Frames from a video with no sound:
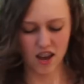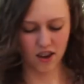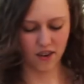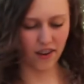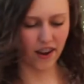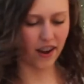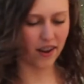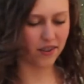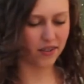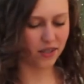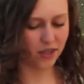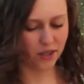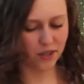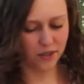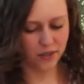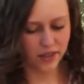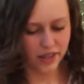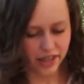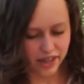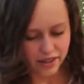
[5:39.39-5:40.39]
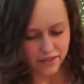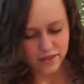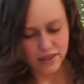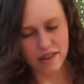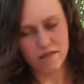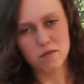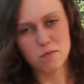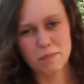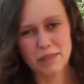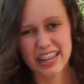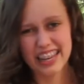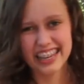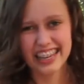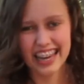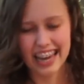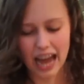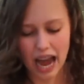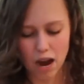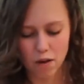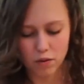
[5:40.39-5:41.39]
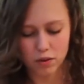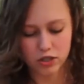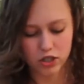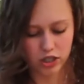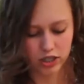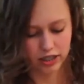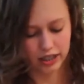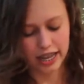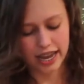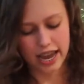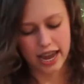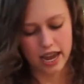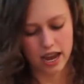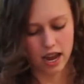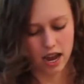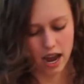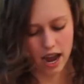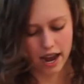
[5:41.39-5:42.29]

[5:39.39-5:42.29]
Okay, so if you have a blanket, I would just lay,